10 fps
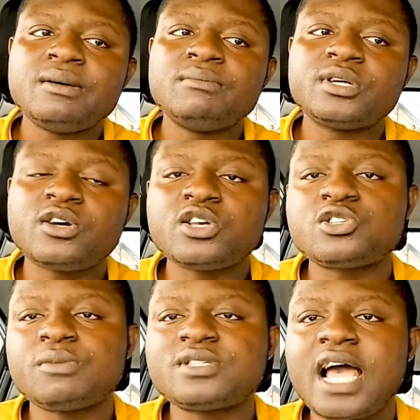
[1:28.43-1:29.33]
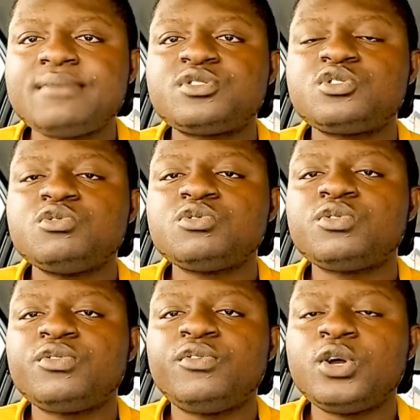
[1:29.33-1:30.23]
because sometimes you
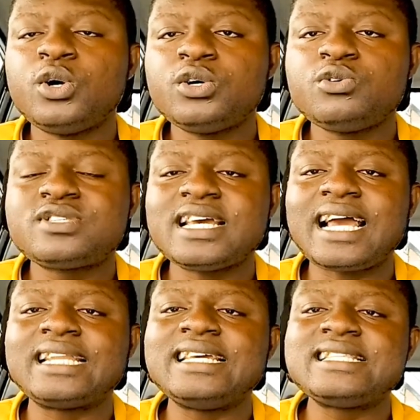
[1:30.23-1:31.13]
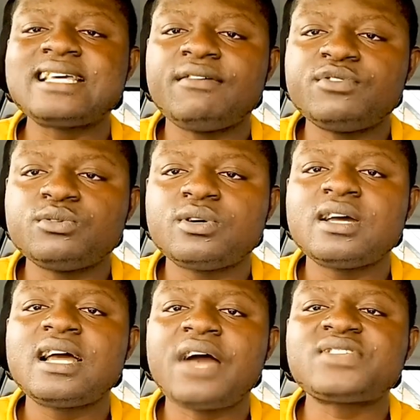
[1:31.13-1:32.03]
take an interview.
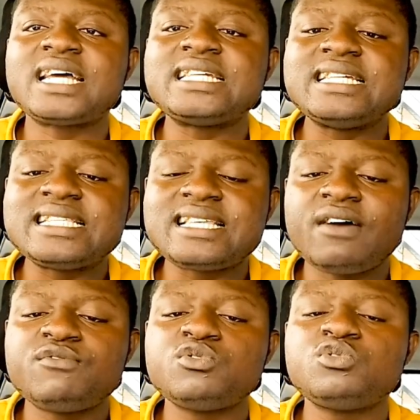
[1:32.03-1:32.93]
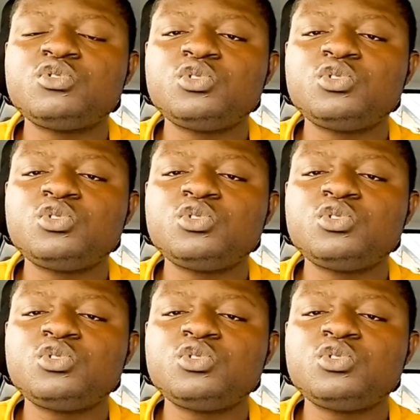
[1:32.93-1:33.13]
After the interview,